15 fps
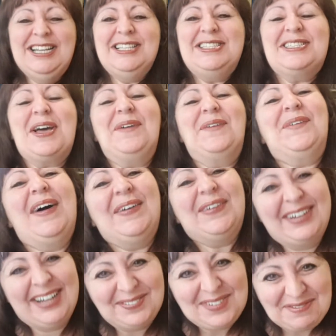So
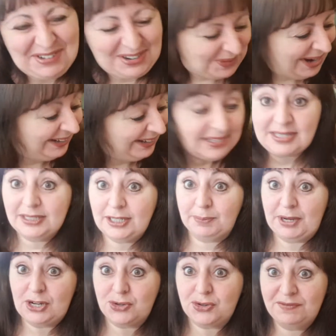welcome, everyone. That's a little
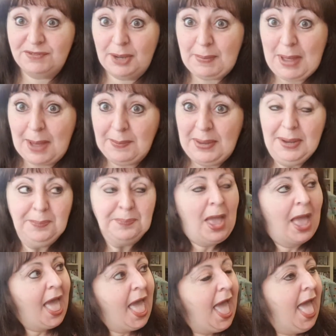bit of trivia about me.
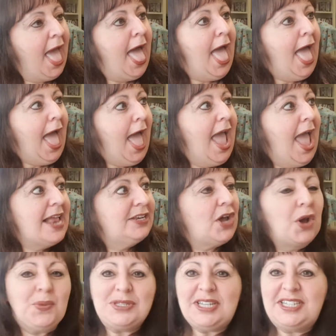And
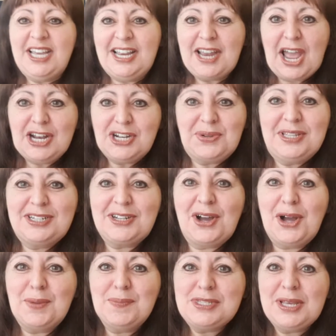I was a teenager at the
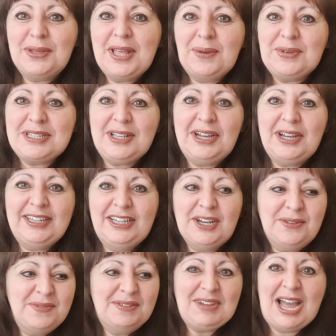time, so that was like,
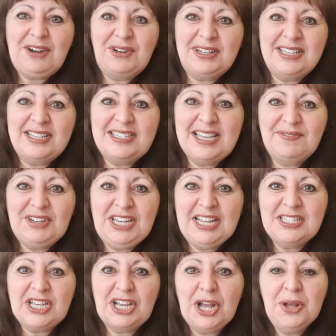107
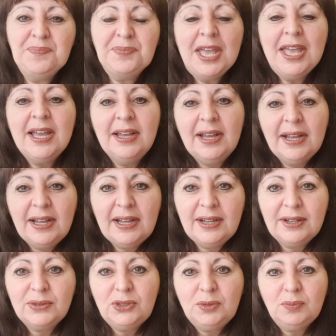years ago.
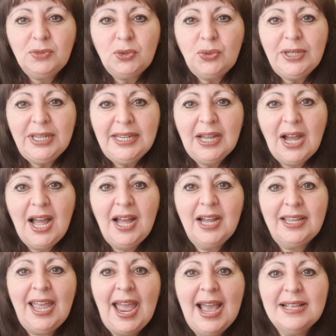Good morning,
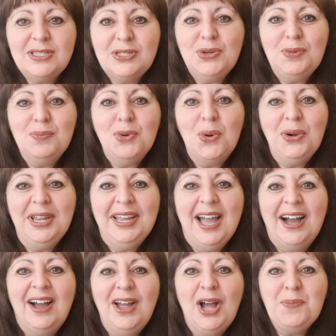Kaz, good morning.
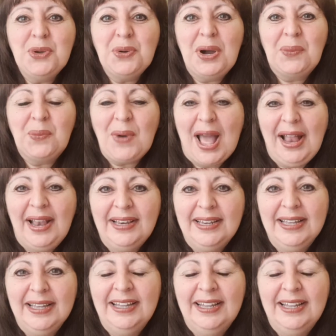I hope you are well.